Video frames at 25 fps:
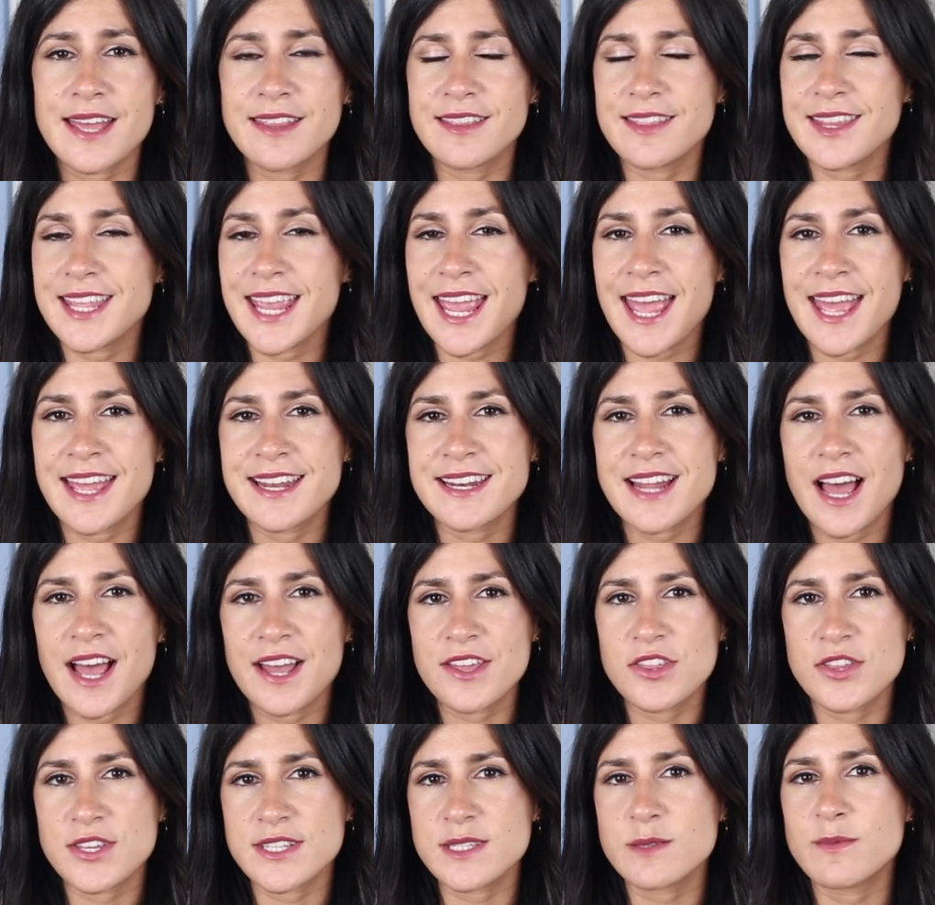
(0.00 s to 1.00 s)
and in the end
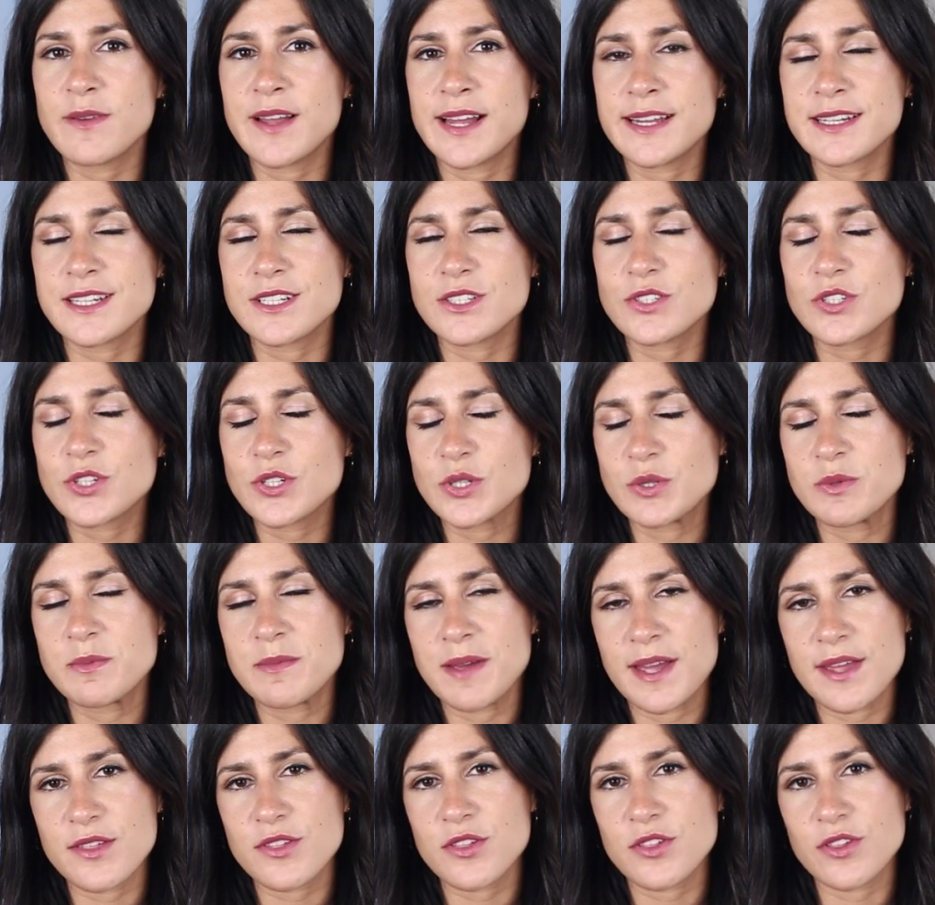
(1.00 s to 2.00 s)
I just found it too
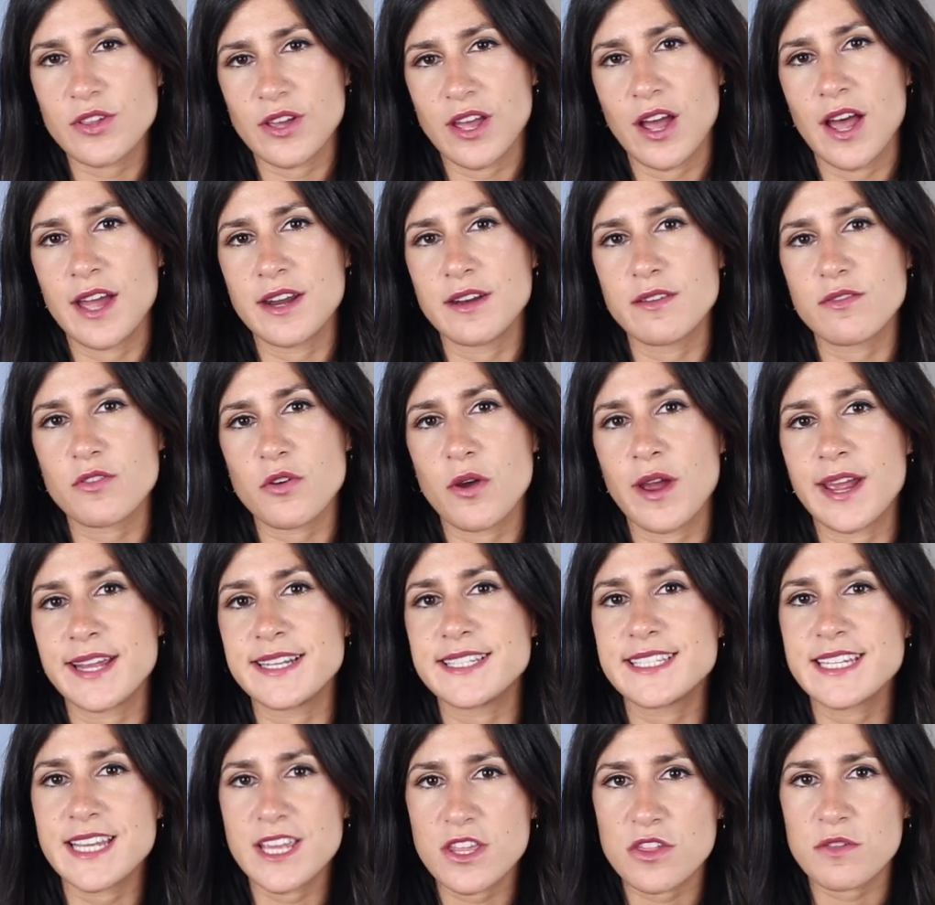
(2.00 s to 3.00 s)
much to kind of try
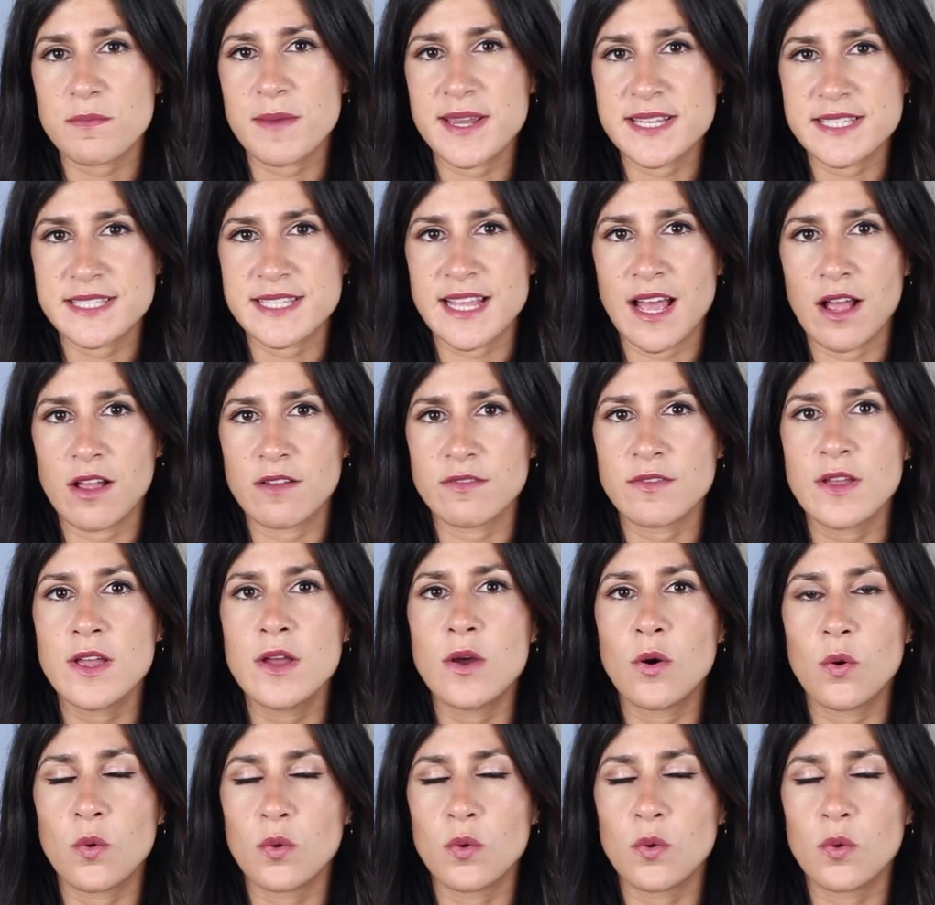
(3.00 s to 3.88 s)
and teach myself